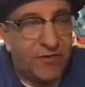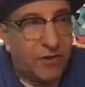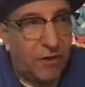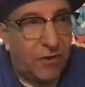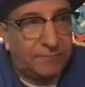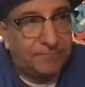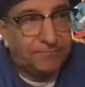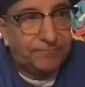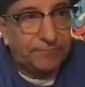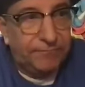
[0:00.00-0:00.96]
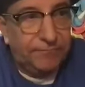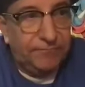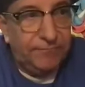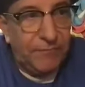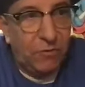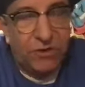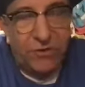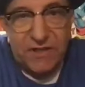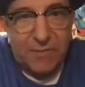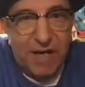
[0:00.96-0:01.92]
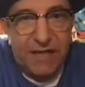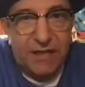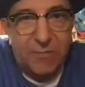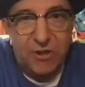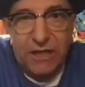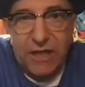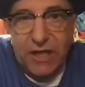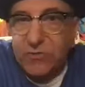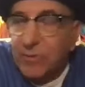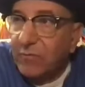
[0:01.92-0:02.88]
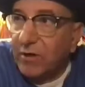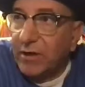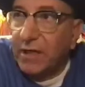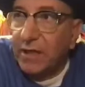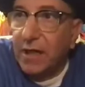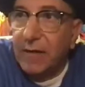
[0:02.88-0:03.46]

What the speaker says: So we're doing some kind of community engagement work,